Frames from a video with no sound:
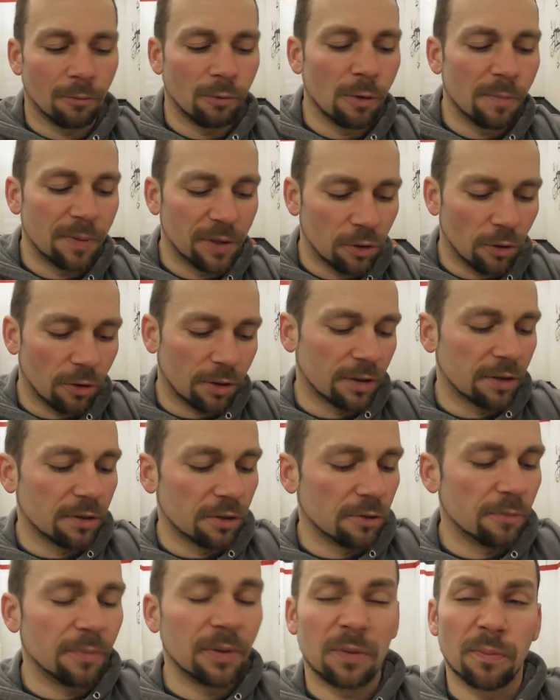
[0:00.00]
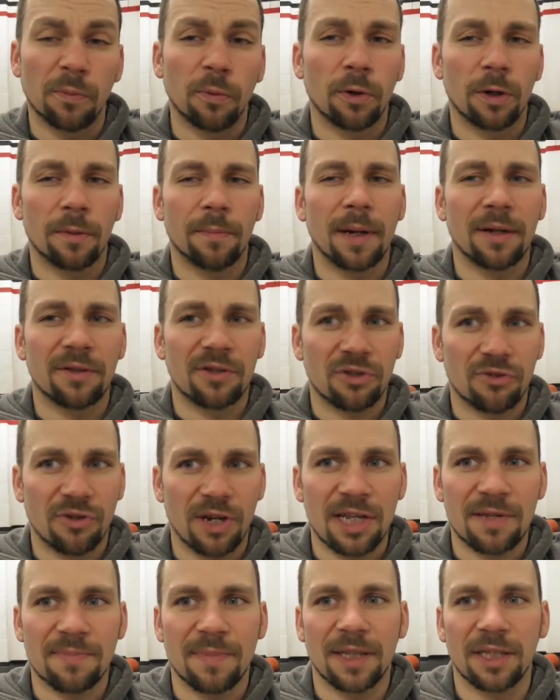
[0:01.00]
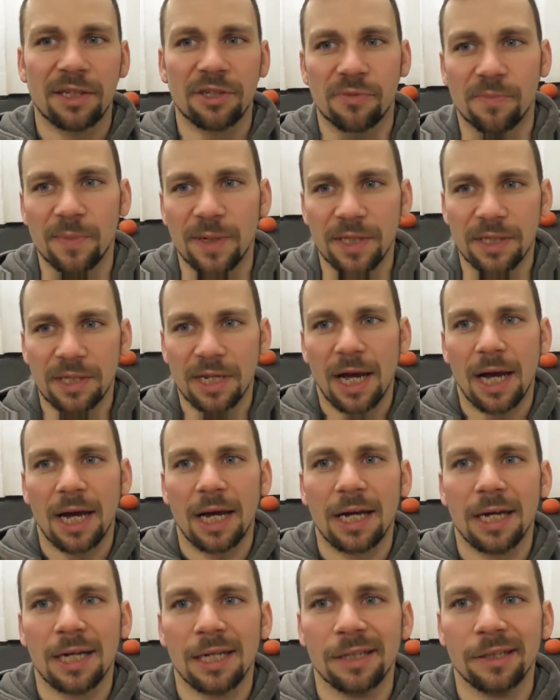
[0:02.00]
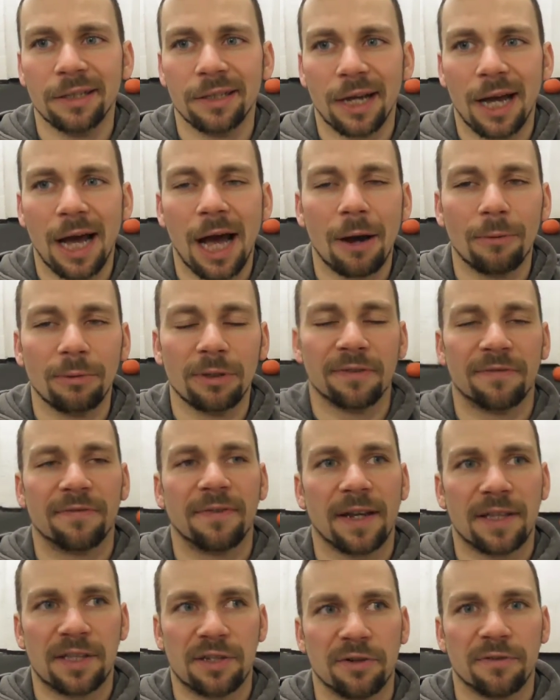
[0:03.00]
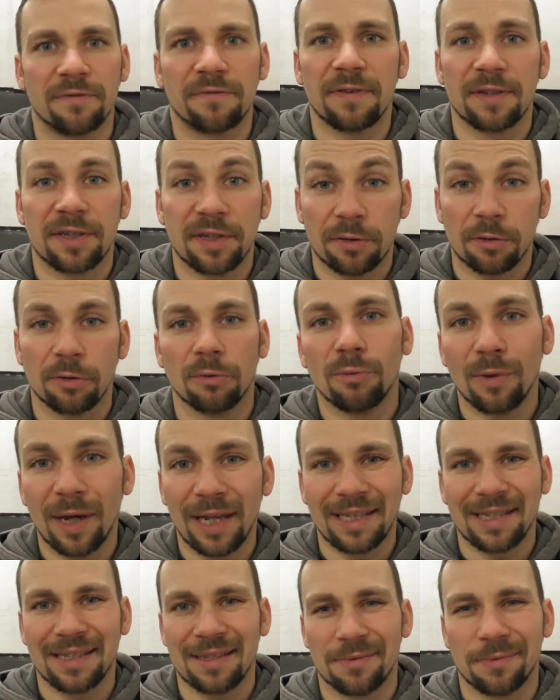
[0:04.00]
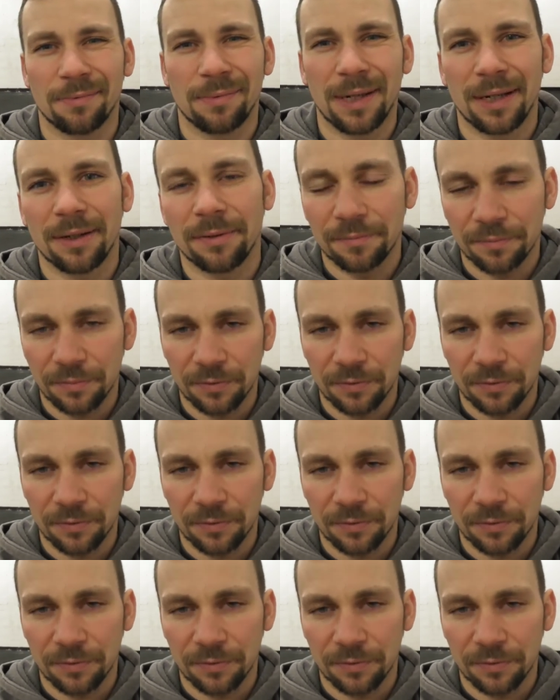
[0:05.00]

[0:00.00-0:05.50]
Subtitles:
I will be talking a little bit more about stress management and how it affects your physical weight as well.